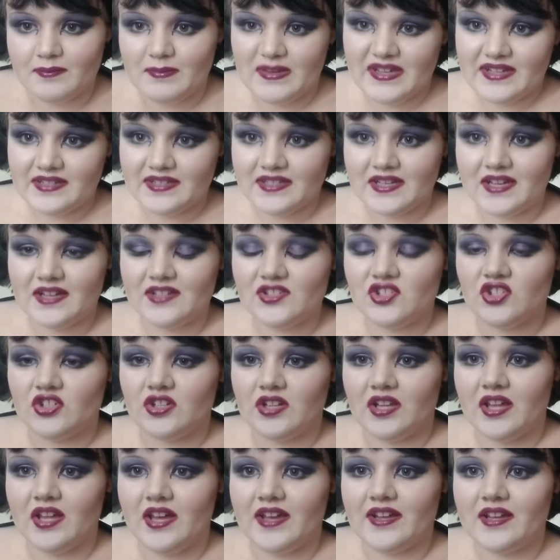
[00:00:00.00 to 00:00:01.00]
media sort
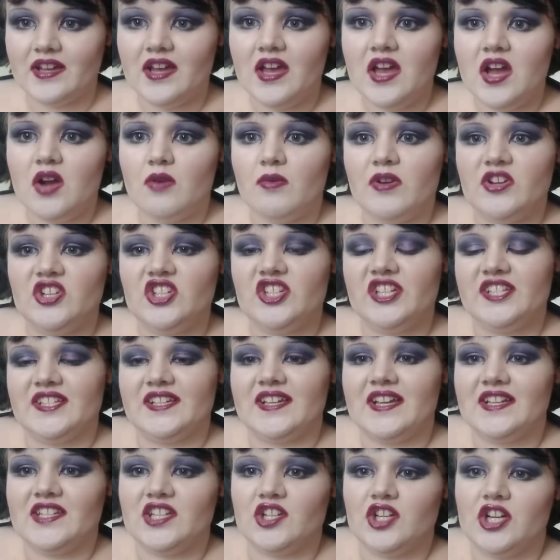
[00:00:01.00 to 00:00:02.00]
of like when she doesn't
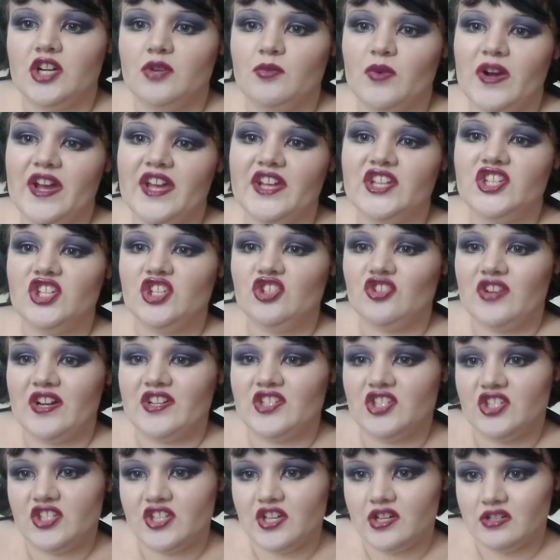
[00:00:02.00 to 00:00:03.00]
get her own way she
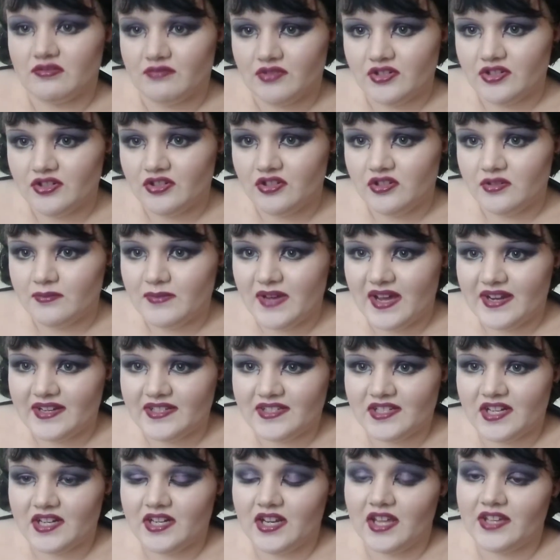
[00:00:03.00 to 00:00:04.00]
trashes her room and it's
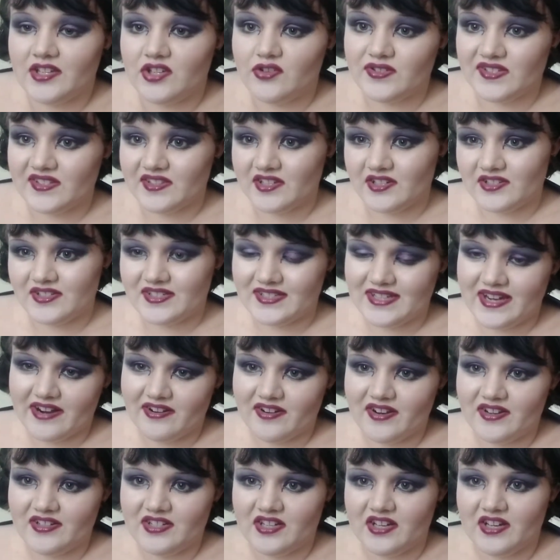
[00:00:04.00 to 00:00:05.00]
kind of like using those
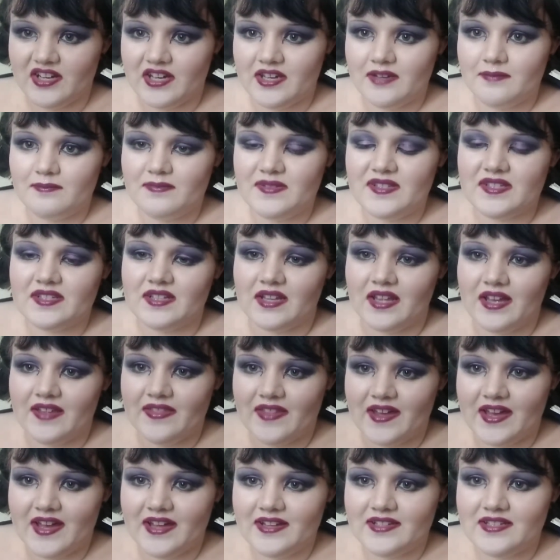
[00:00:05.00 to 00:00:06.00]
stereotypes like
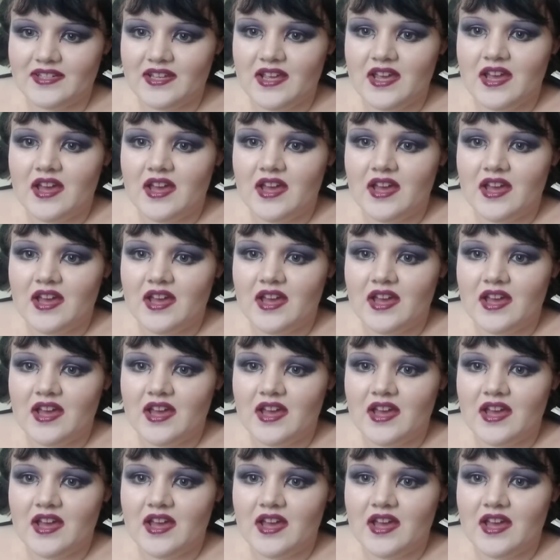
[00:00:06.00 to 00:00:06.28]
that